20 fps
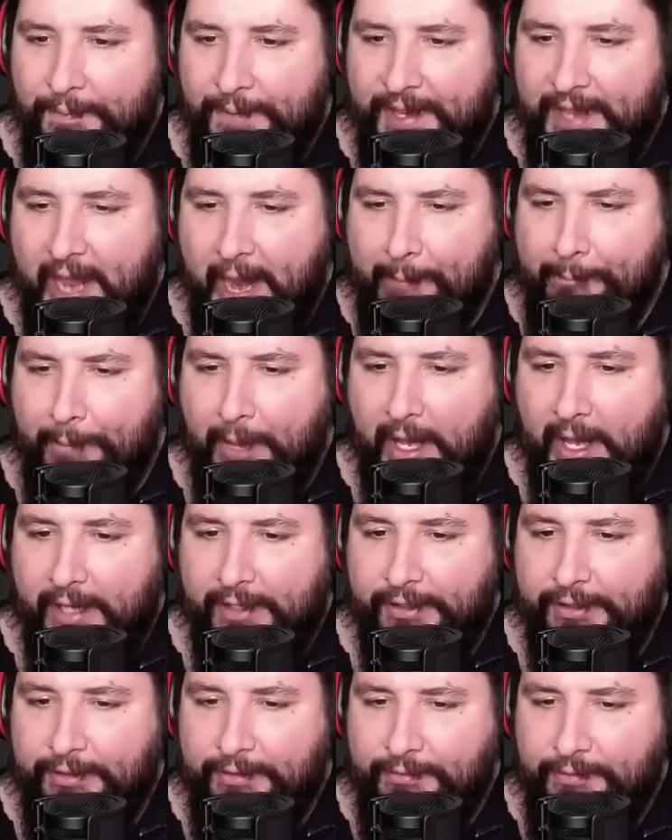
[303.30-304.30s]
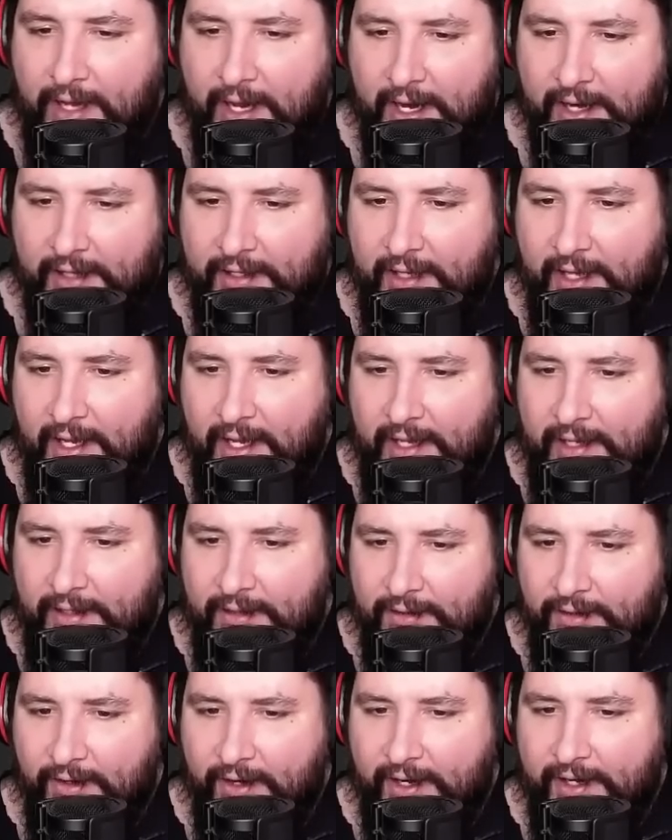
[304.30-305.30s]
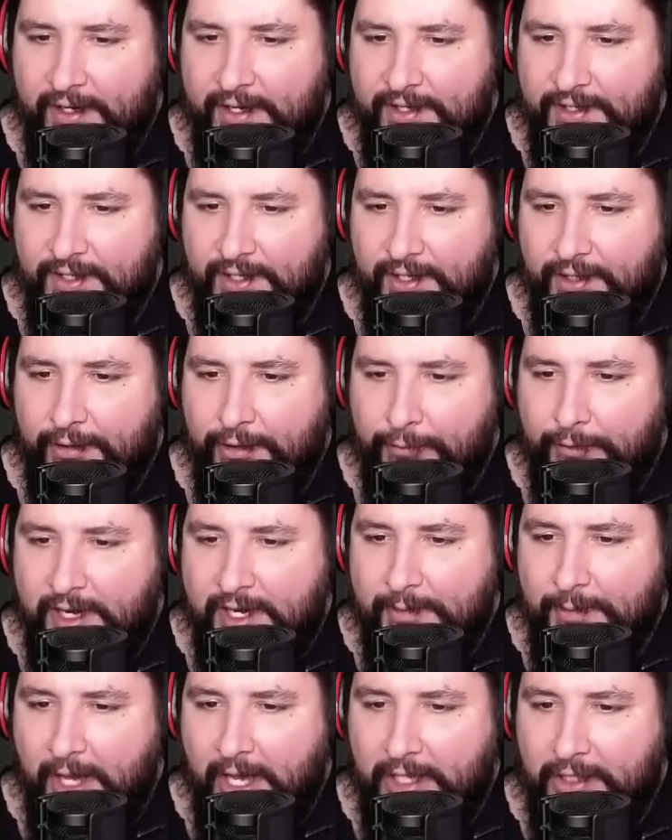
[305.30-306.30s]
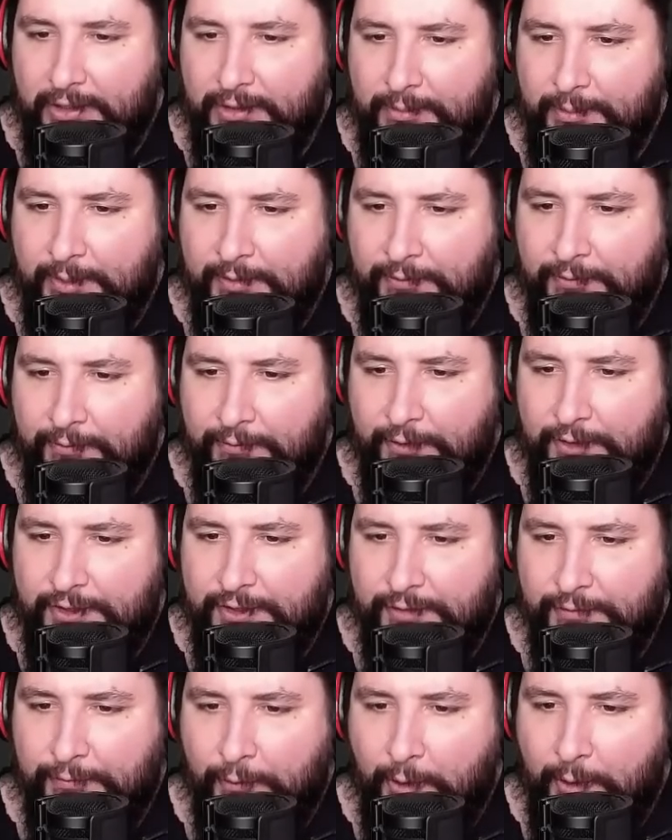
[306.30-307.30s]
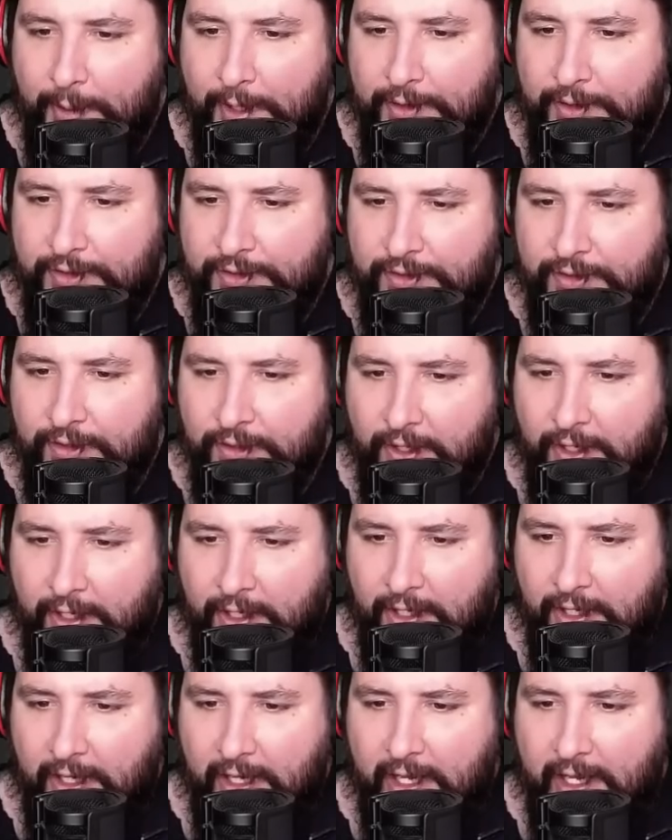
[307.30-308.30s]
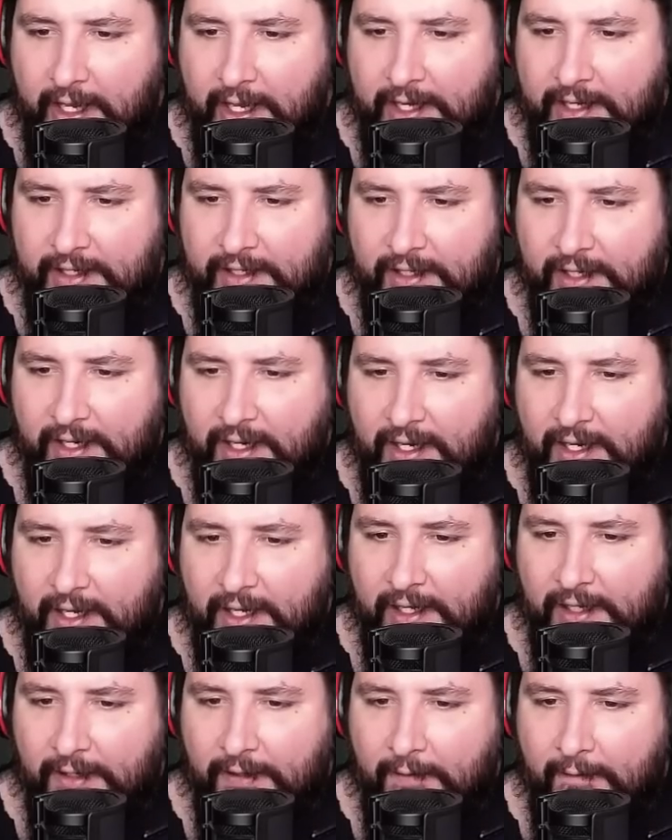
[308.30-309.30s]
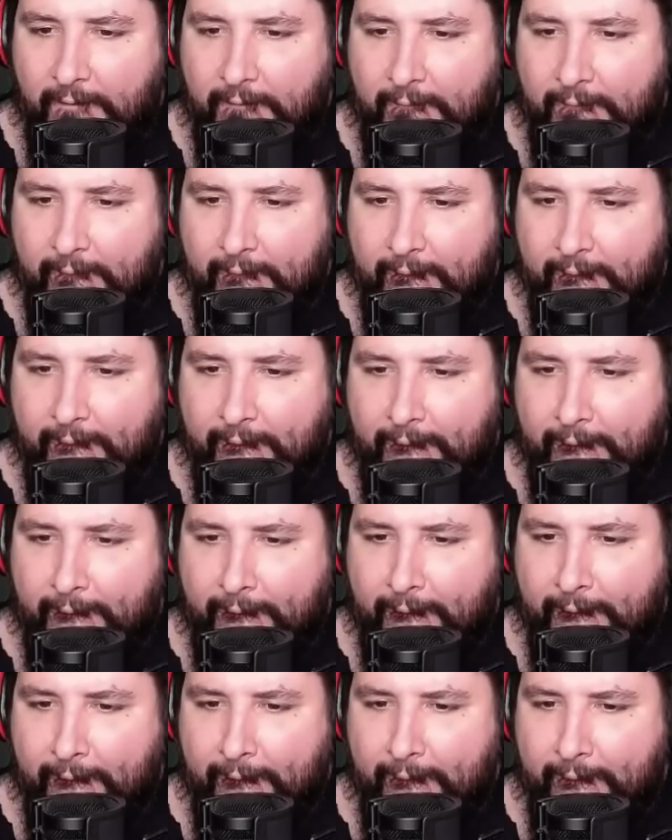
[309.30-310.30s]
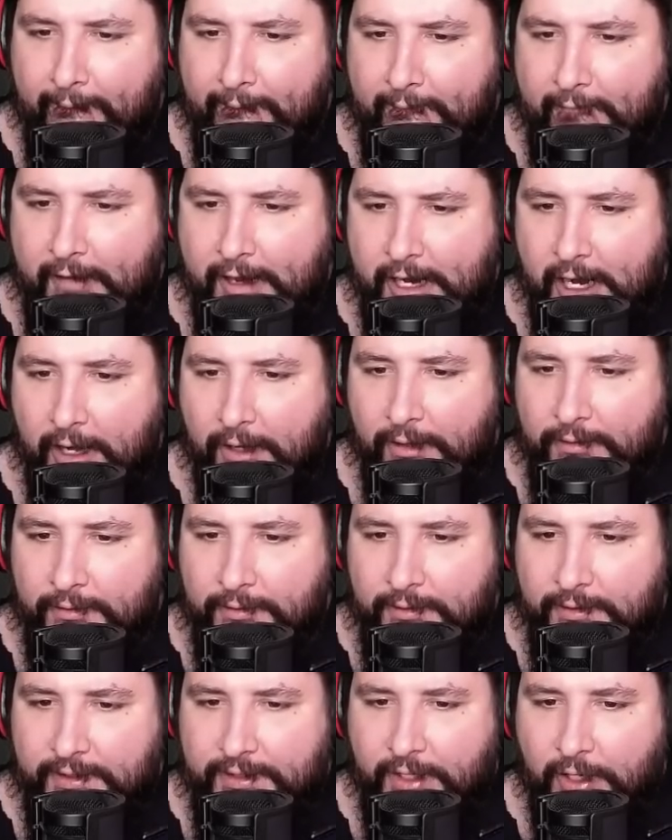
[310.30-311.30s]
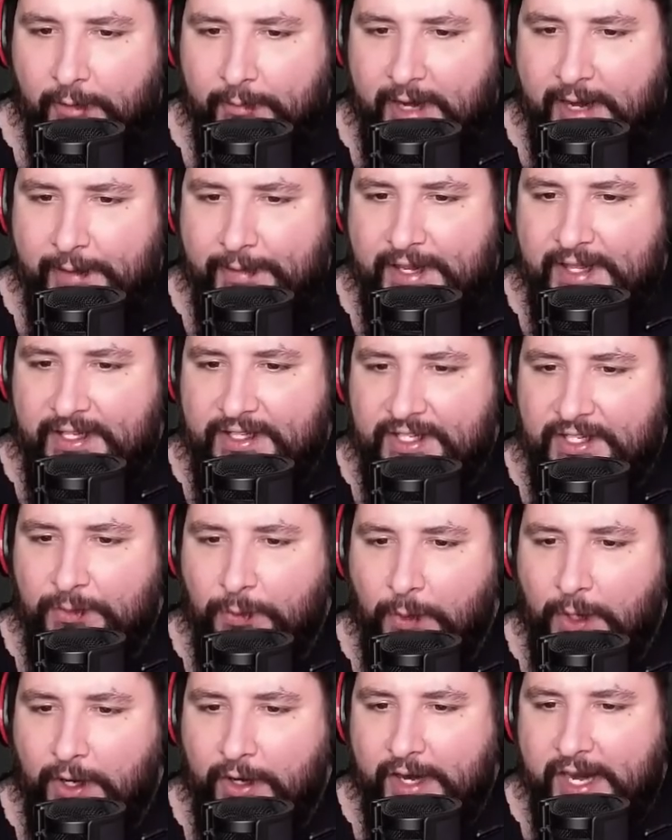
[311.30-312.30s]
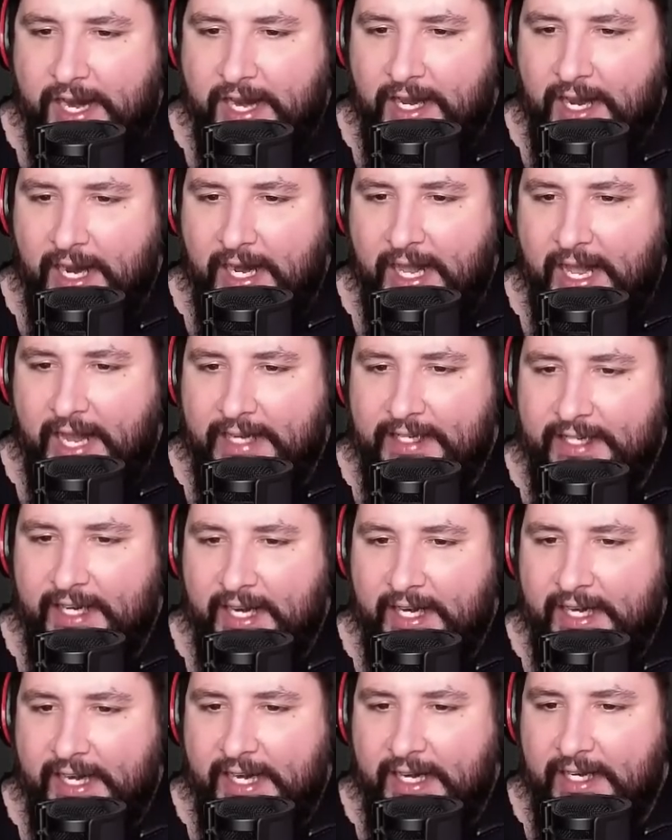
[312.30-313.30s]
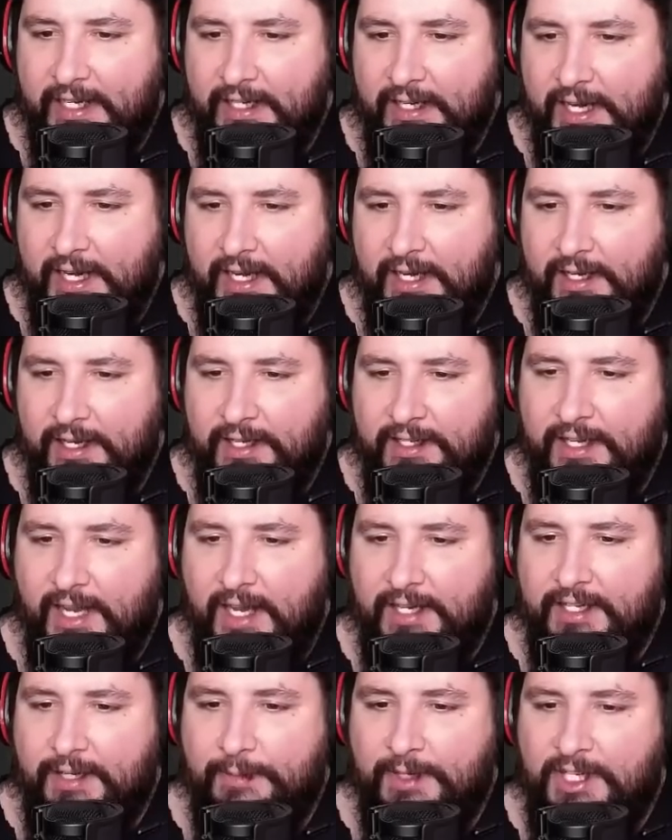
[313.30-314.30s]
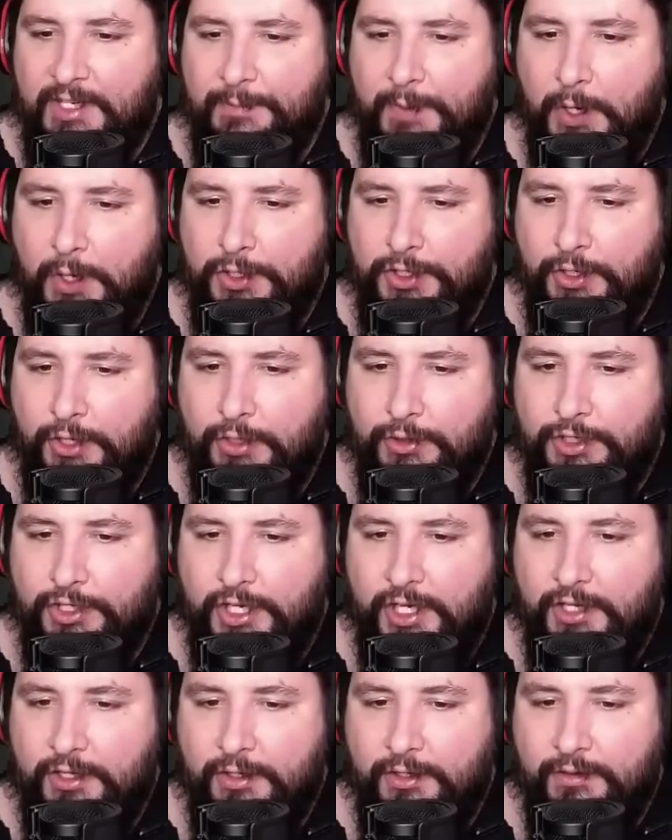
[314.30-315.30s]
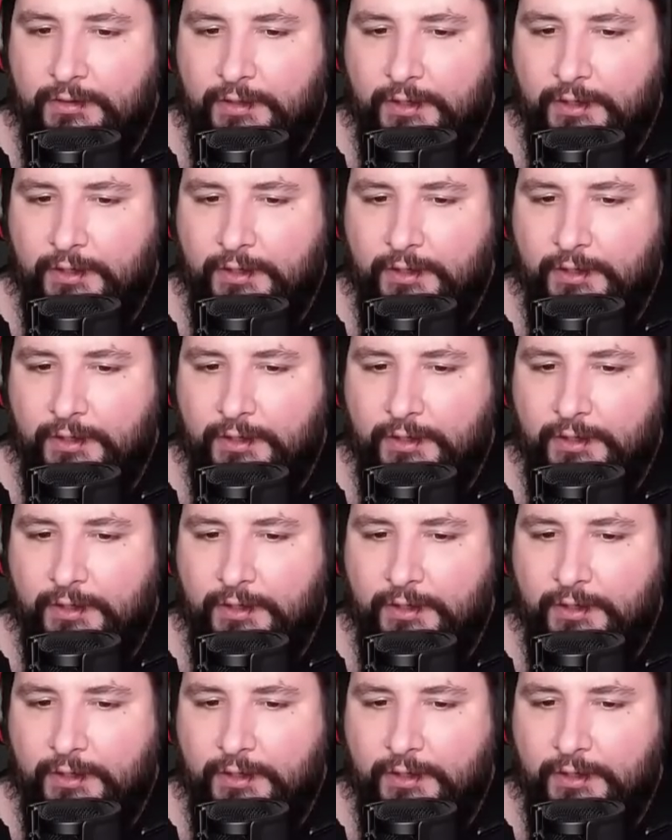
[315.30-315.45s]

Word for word: game modder kind of guy, right? He's a three D modeler first and foremost, and uh, you know, so maybe this is where he kind of ends it, and he get he, he's got some exposure. Oh shit, dude!